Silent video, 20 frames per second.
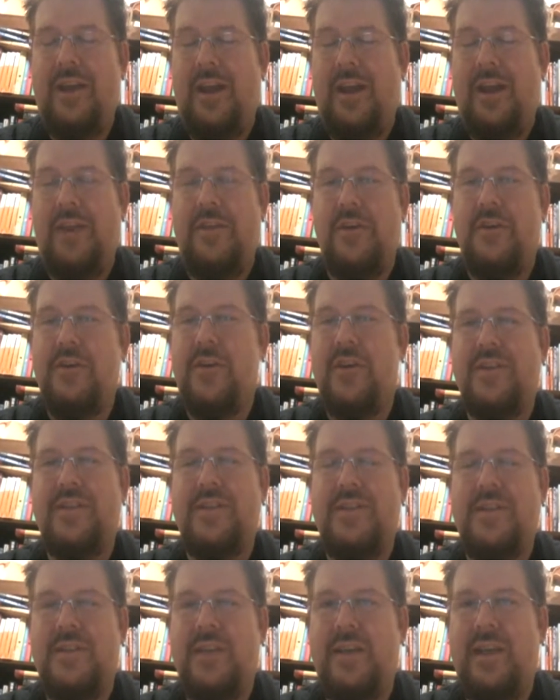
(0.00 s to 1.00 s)
And they're going to
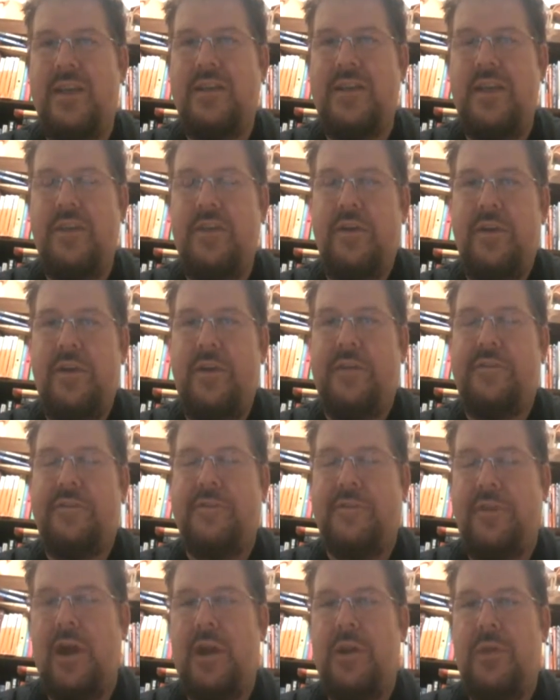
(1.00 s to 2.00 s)
see it, and they're going to
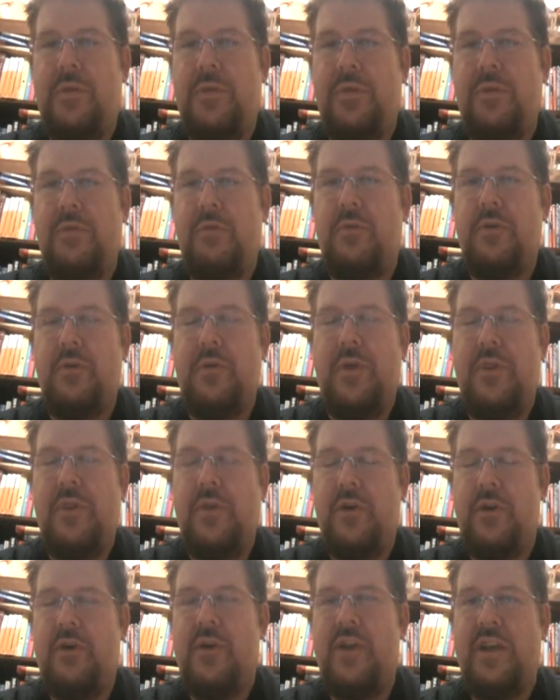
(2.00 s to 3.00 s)
follow through, and
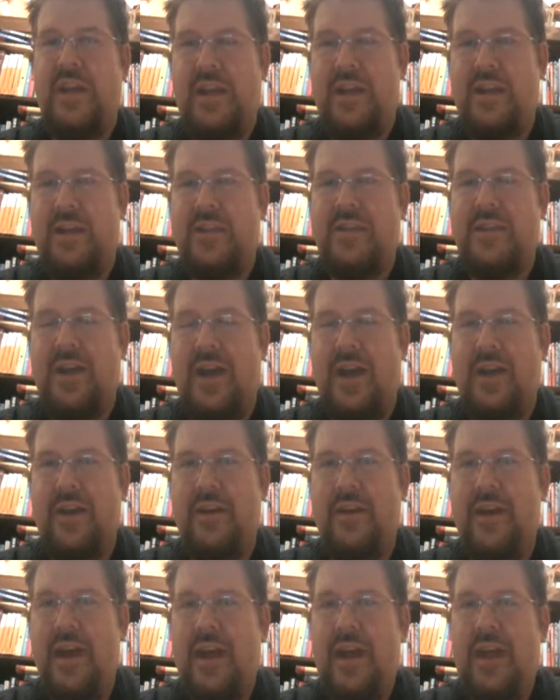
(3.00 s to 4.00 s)
they're going to get
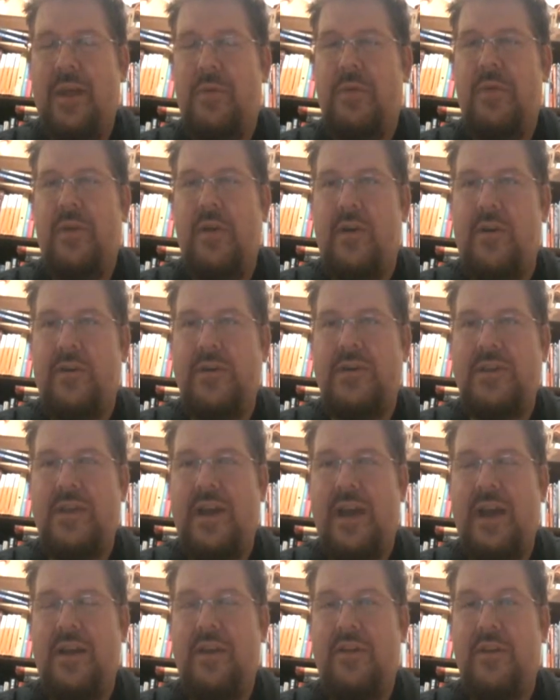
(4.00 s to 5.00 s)
excited. And when they're
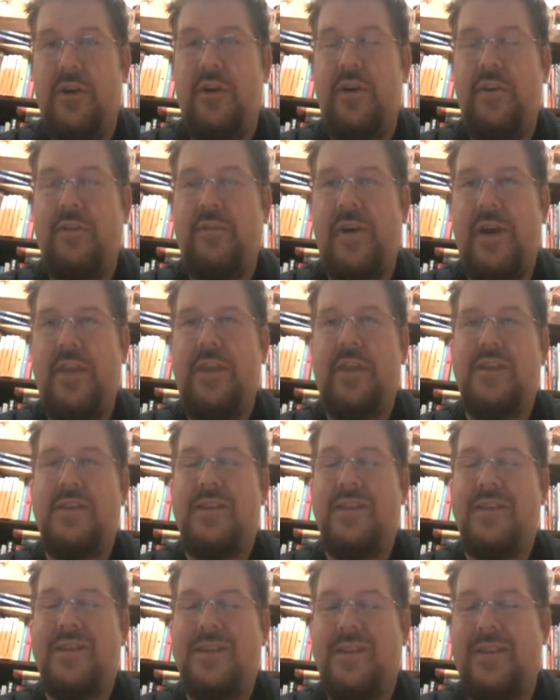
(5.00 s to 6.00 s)
excited, they're going to find that
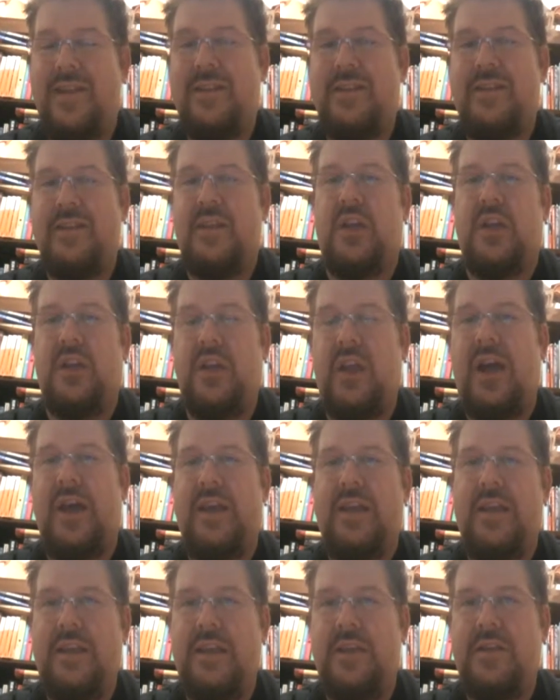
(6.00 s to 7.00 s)
success is a
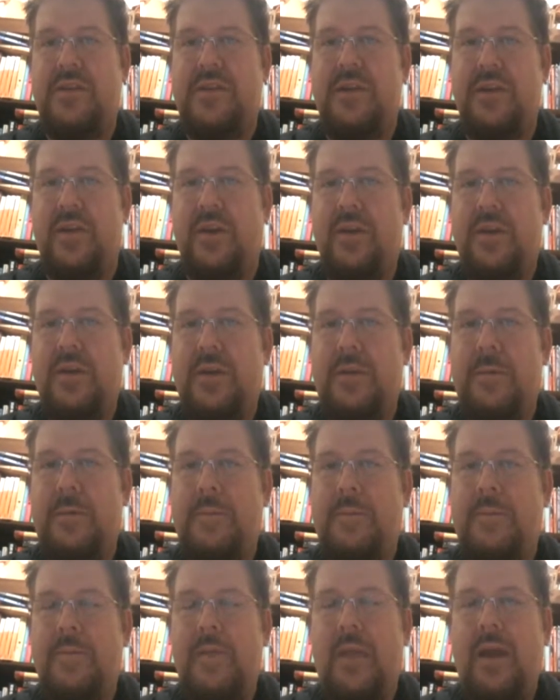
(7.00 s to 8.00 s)
lot easier.
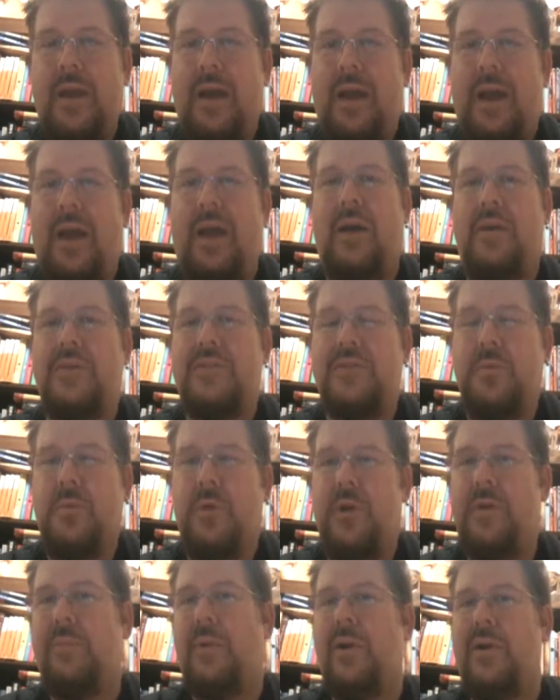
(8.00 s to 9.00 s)
I also
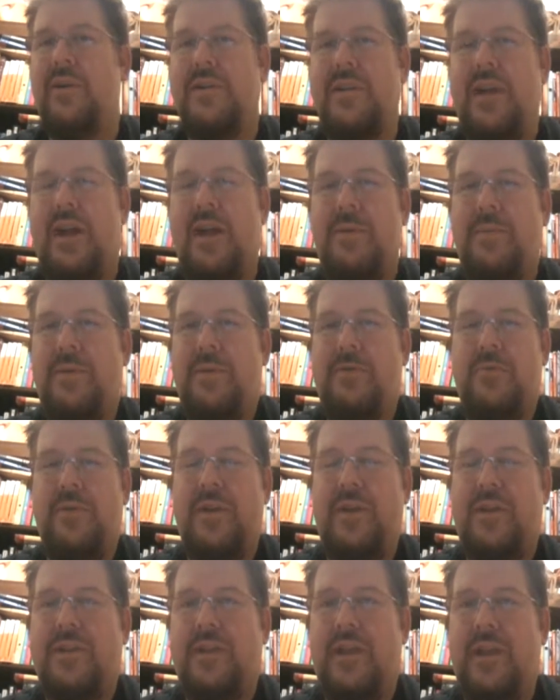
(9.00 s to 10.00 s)
work part-time in
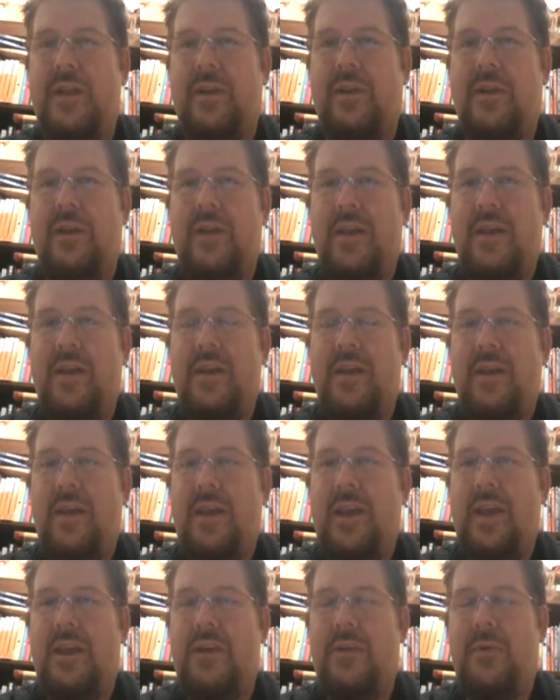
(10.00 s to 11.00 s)
retail.
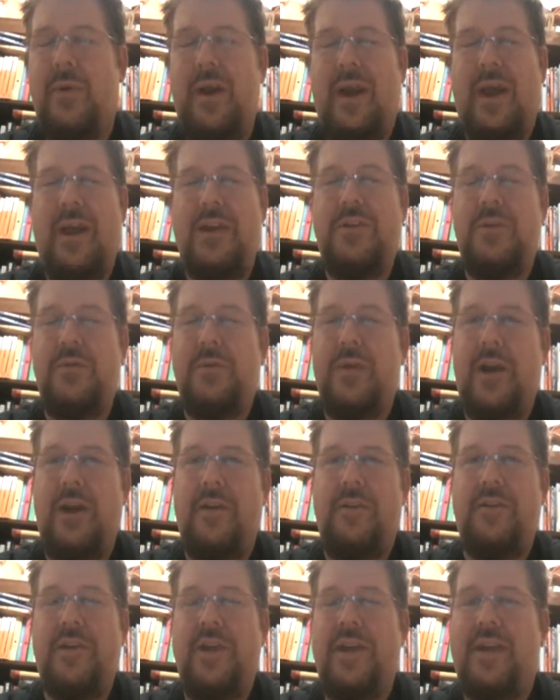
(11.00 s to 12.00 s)
You know what? I do
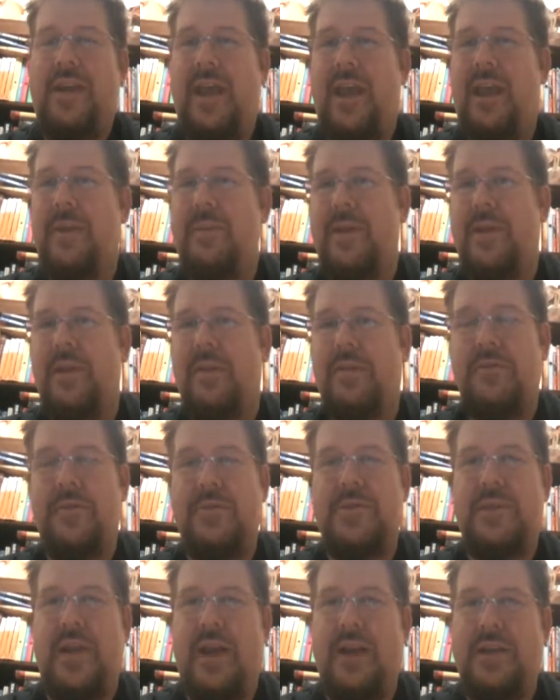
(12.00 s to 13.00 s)
everything I can to be
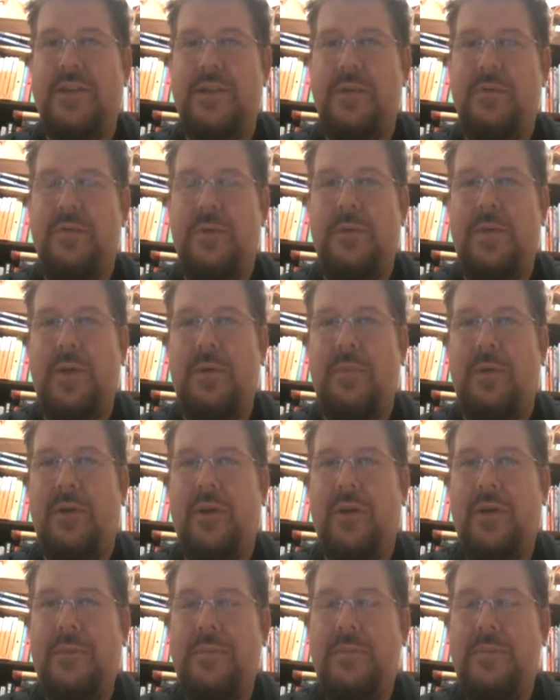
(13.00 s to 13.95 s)
enthusiastic with people.